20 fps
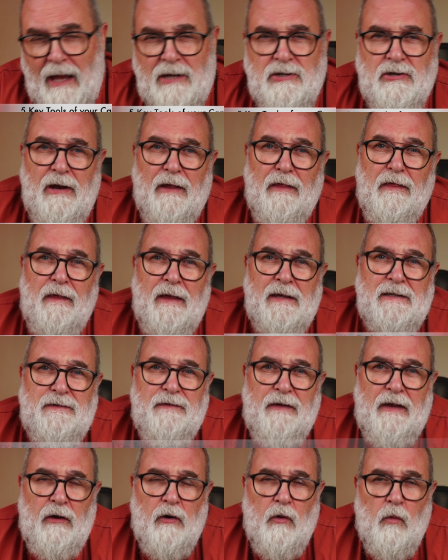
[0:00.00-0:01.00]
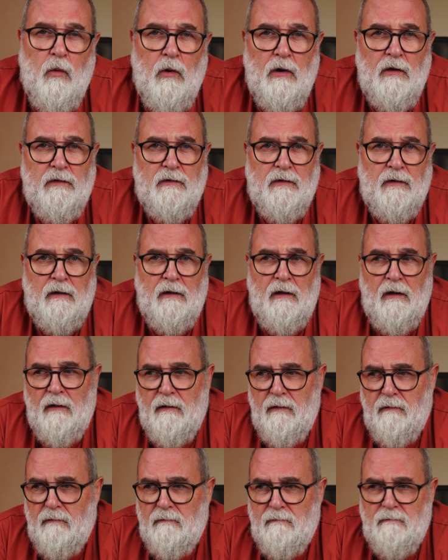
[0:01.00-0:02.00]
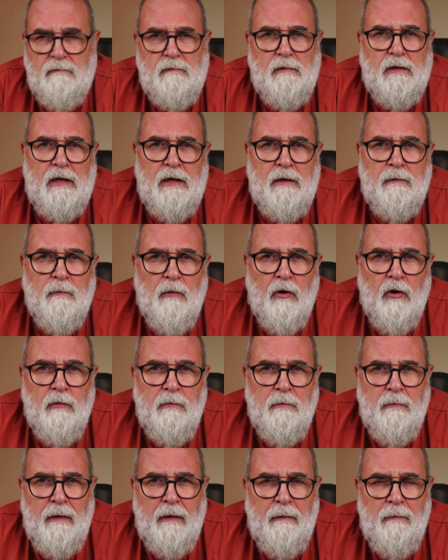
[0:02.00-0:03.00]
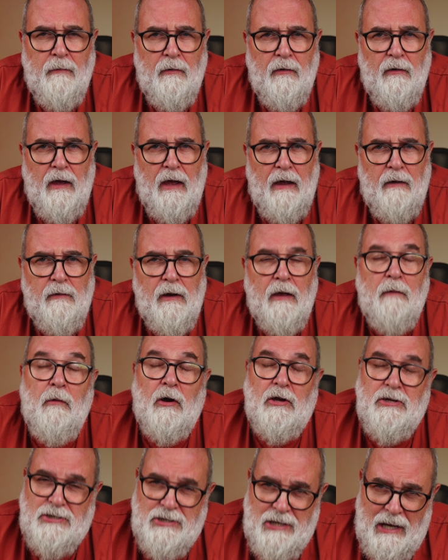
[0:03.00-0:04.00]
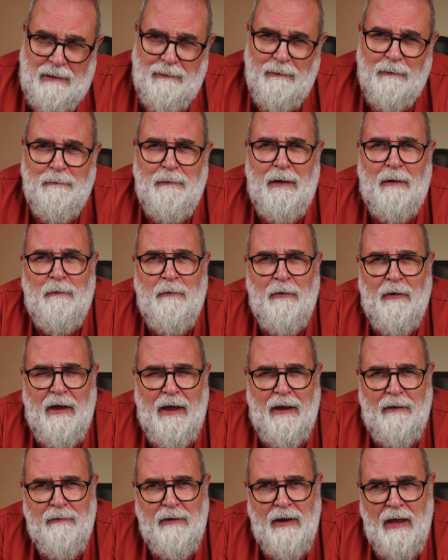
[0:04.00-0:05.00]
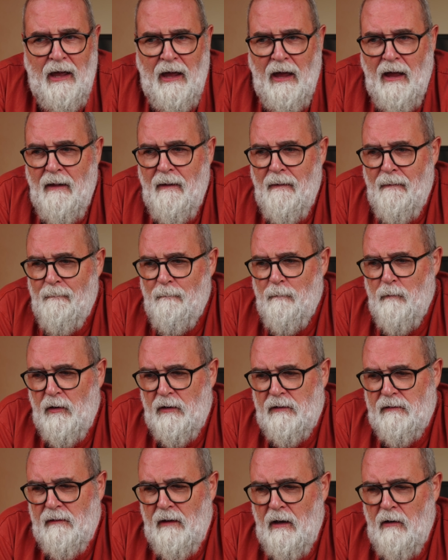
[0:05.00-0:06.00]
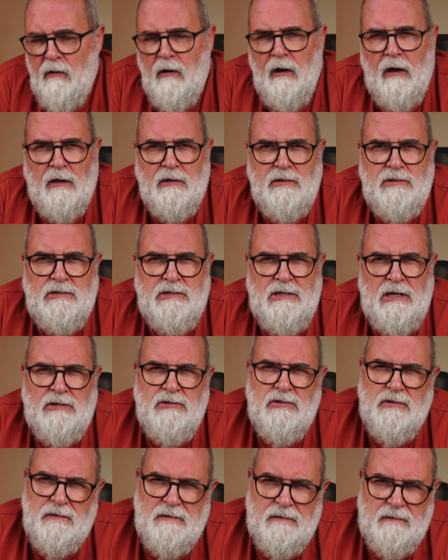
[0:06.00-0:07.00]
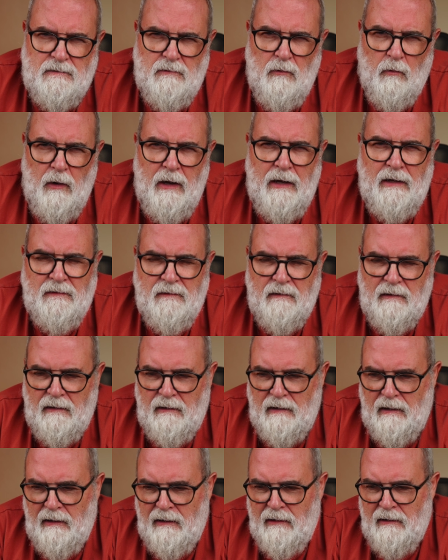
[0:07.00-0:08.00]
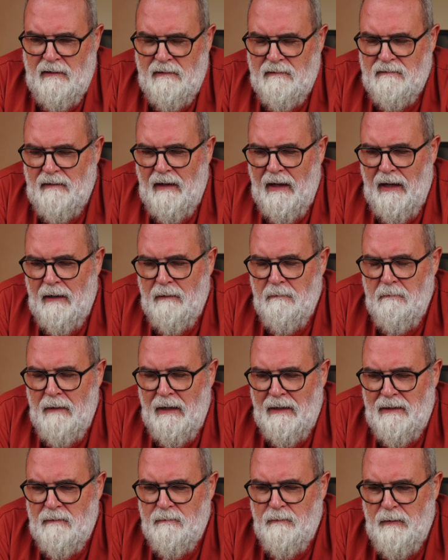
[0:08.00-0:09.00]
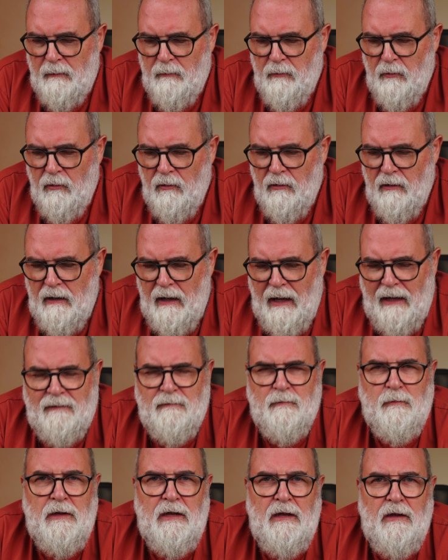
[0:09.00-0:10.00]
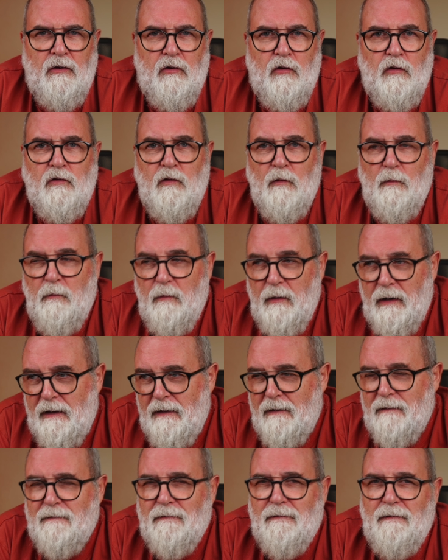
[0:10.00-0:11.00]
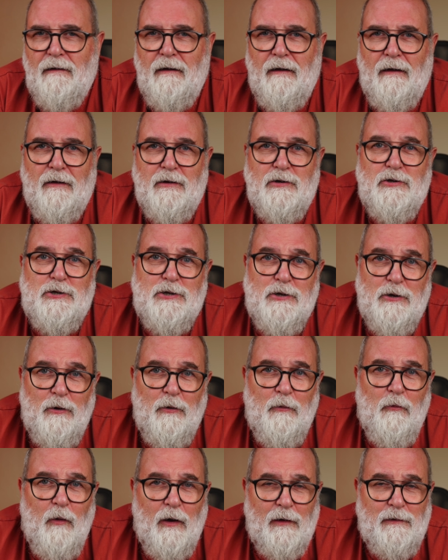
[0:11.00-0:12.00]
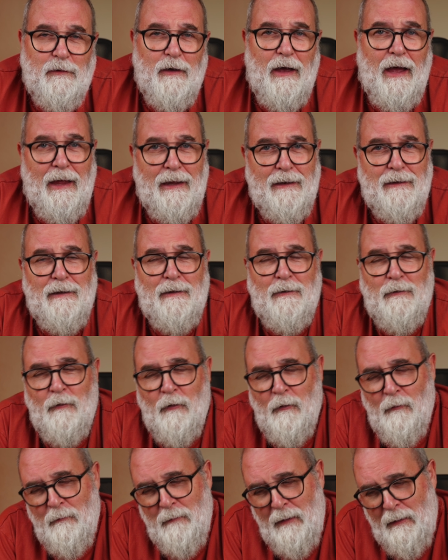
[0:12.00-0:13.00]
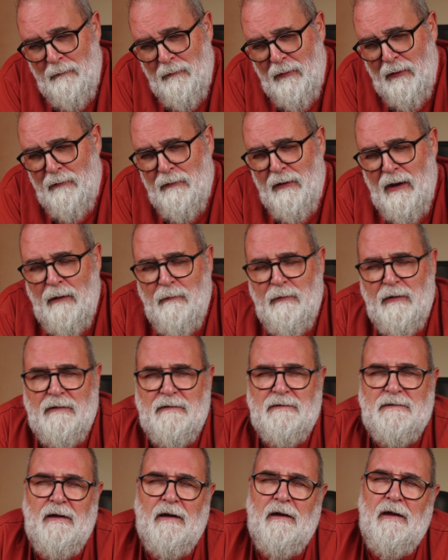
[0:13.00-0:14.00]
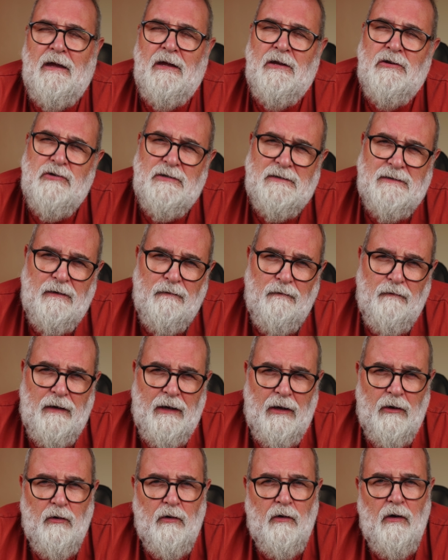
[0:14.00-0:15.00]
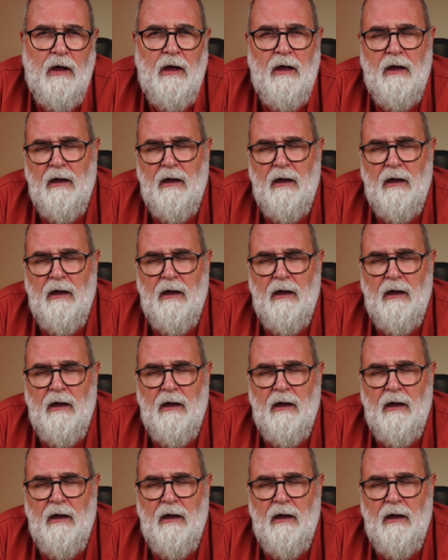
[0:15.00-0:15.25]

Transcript: actually, this video was in my member area, my channel member area, but now I changed the way it is, and many people ask me, could you please show what you had in your member area, because I interesting video,